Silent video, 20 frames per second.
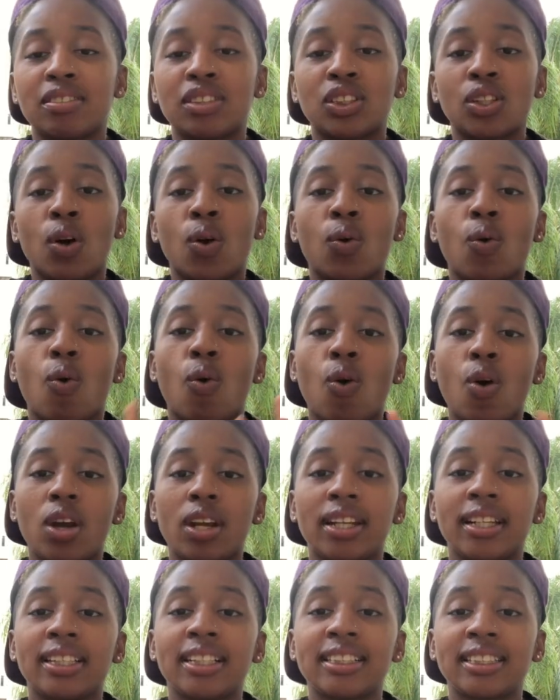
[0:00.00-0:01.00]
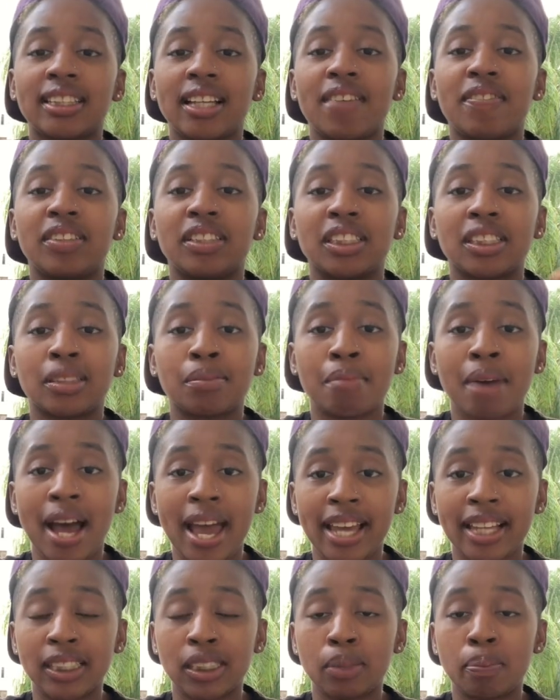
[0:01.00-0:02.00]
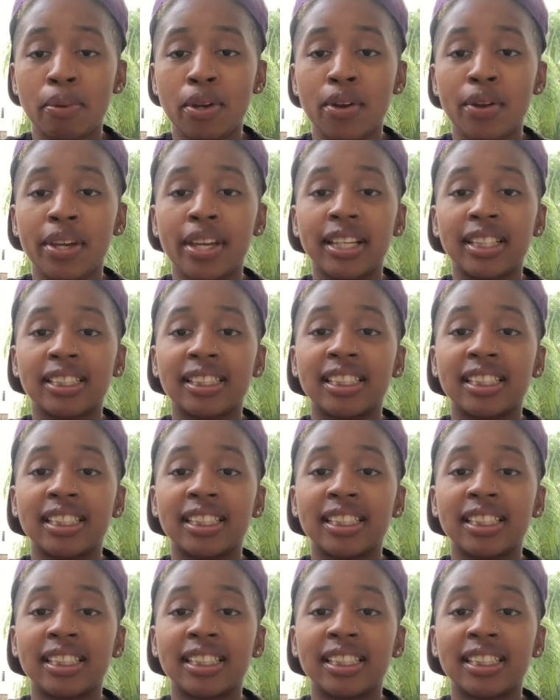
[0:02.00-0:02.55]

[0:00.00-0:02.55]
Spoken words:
So all of this stuff is just my experience.